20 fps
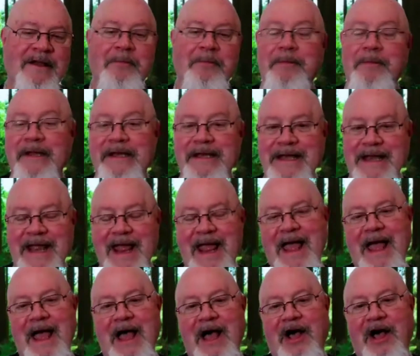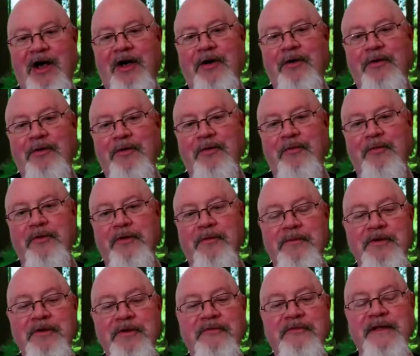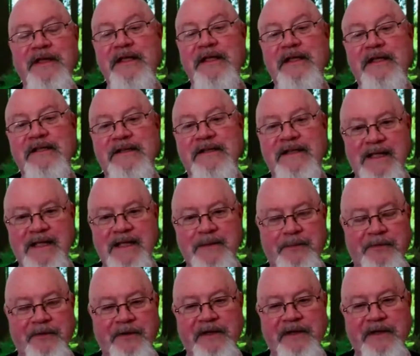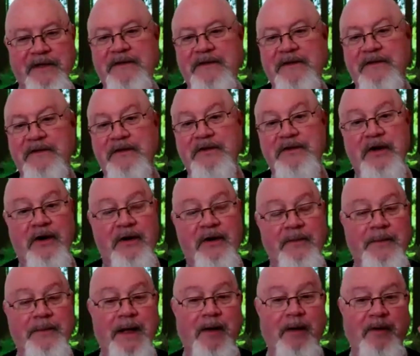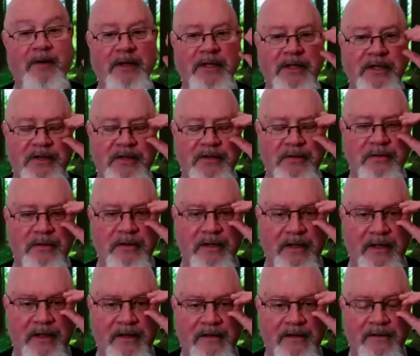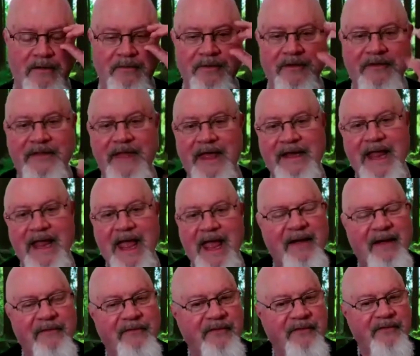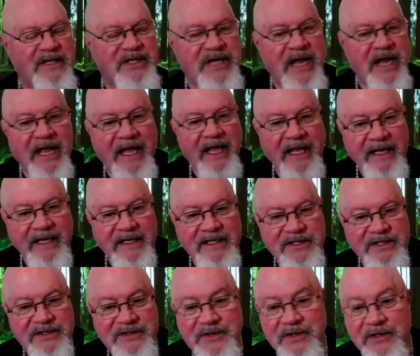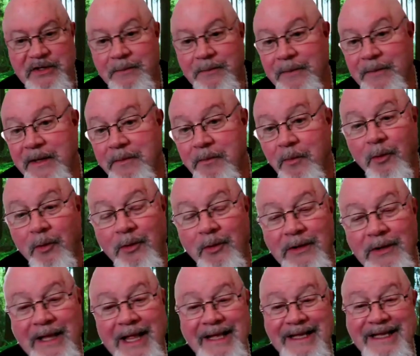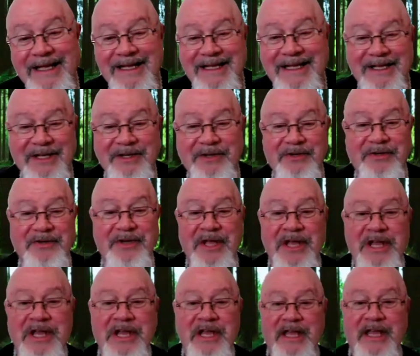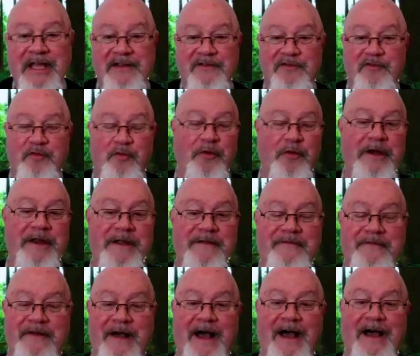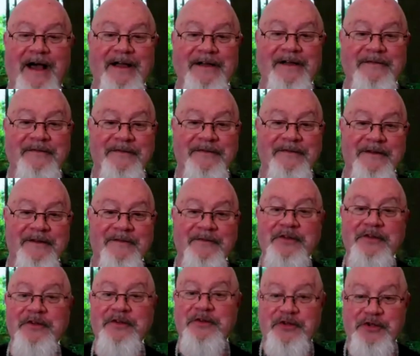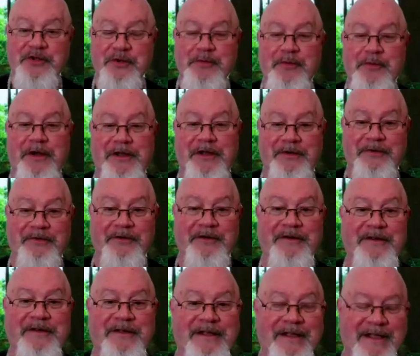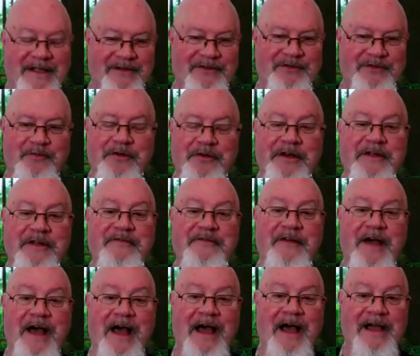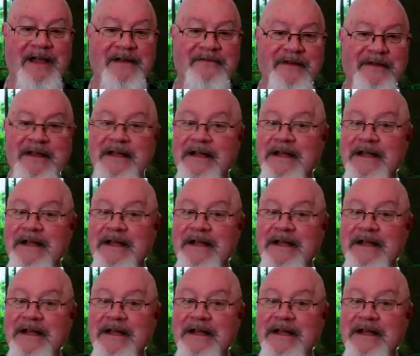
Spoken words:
But now we're moving deeper into the Dharpower Yuga, where that average age is going to be more like 125 to 225.